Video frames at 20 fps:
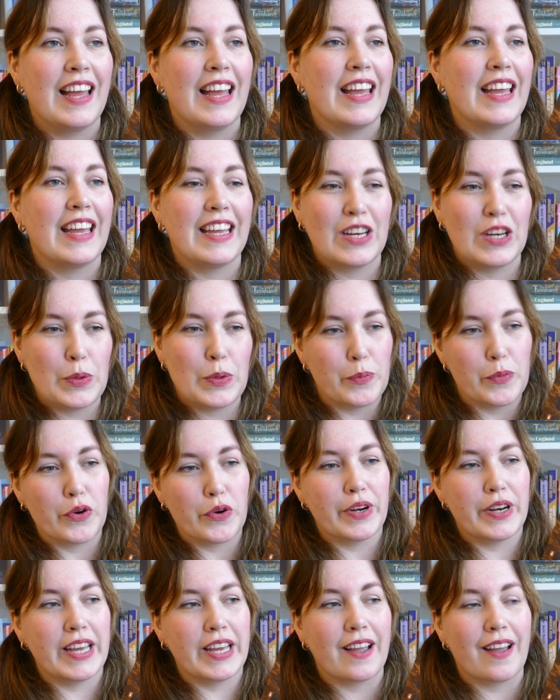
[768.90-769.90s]
in the
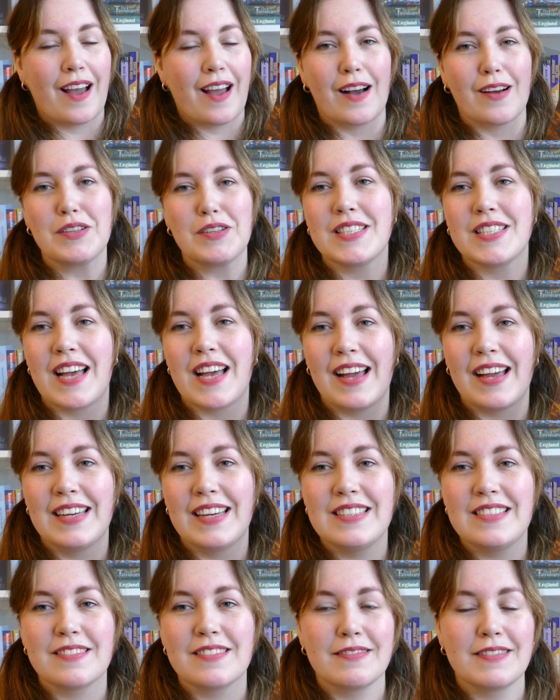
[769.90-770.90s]
morning
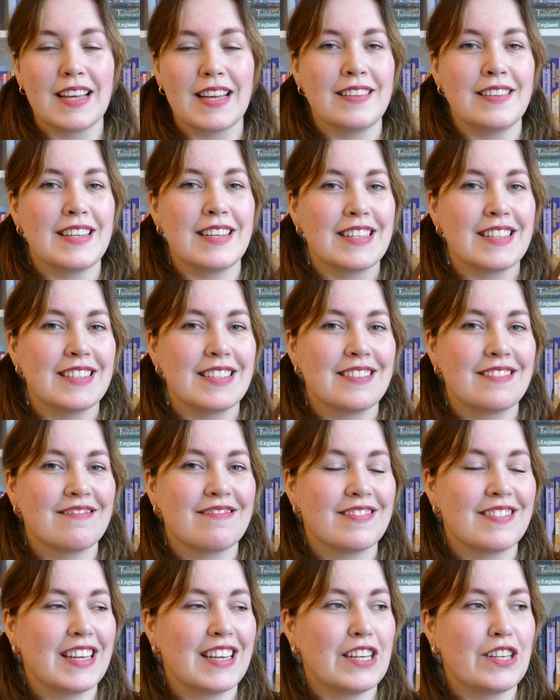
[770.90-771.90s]
outside, then this
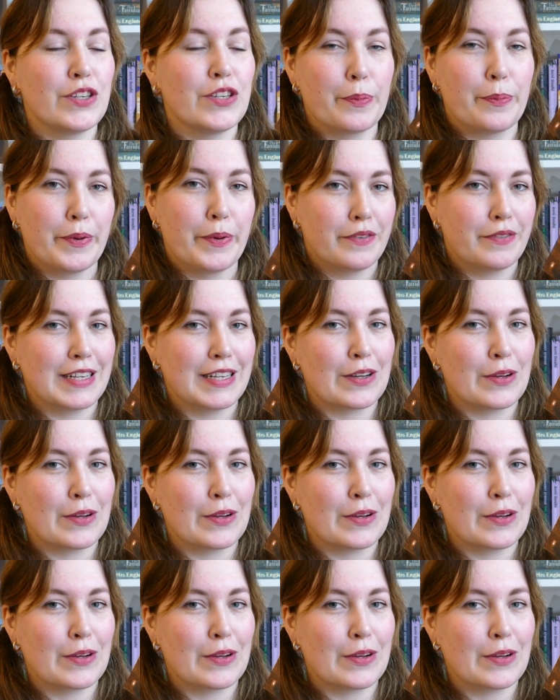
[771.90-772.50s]
is your perfect